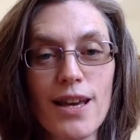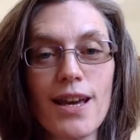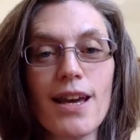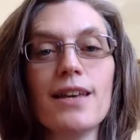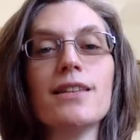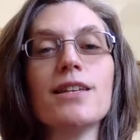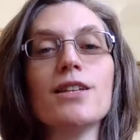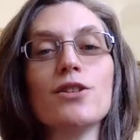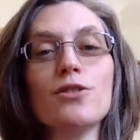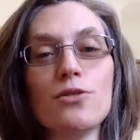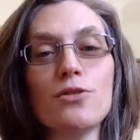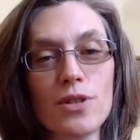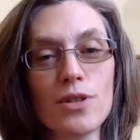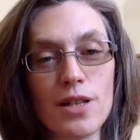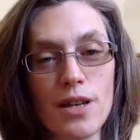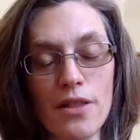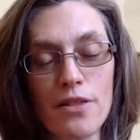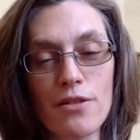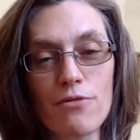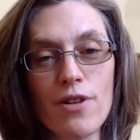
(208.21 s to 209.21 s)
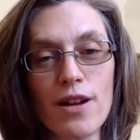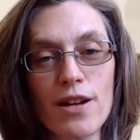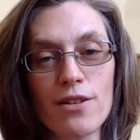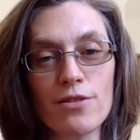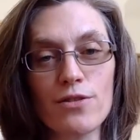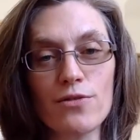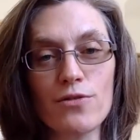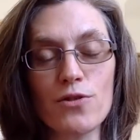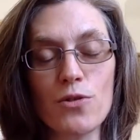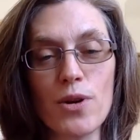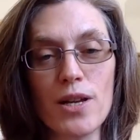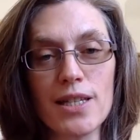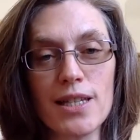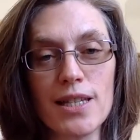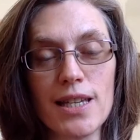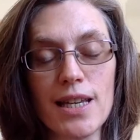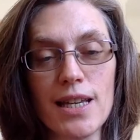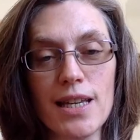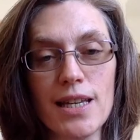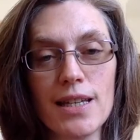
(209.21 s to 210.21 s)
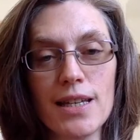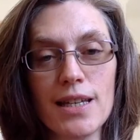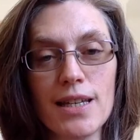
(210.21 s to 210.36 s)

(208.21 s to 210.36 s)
and then you do another round of 20